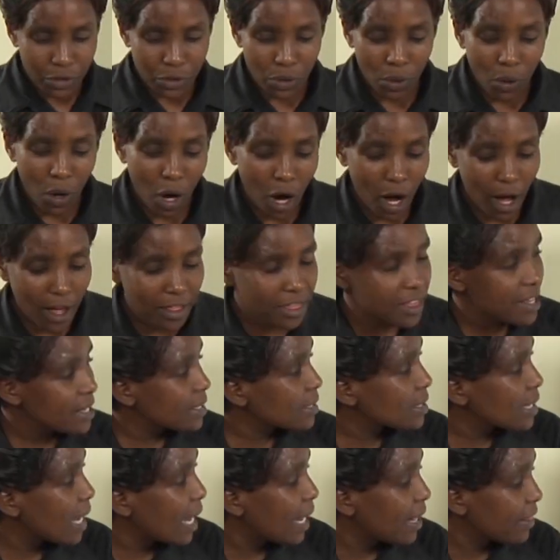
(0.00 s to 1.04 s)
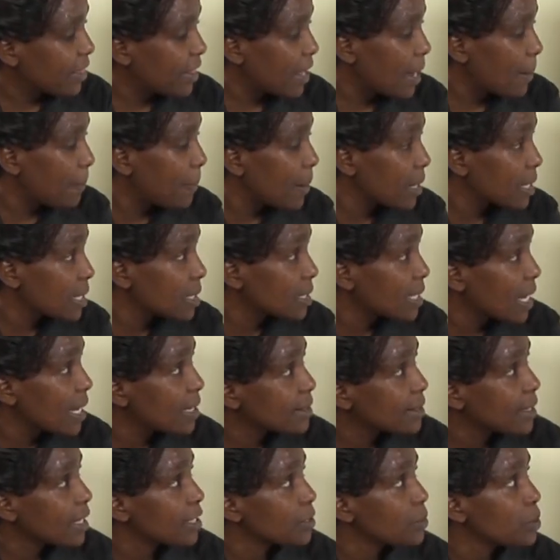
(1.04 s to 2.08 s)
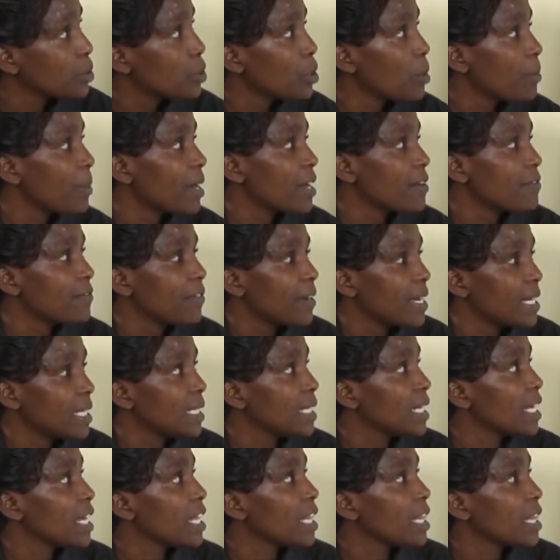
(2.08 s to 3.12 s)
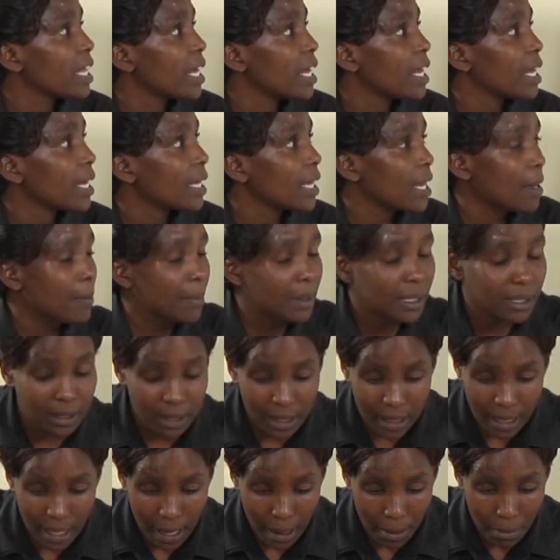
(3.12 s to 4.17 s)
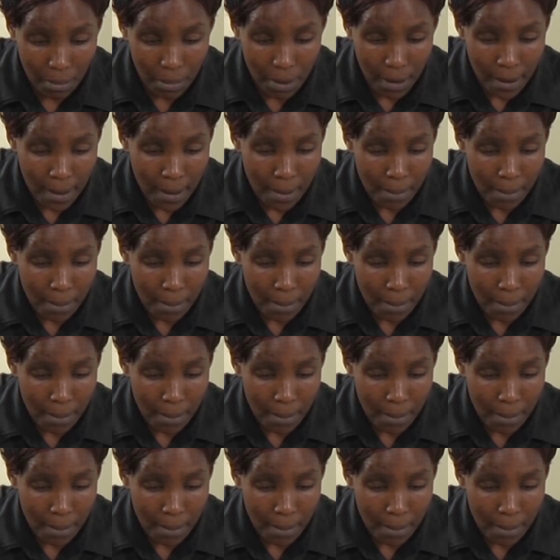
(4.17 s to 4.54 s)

So all these are the apparatus that we normally find in the chemistry lab.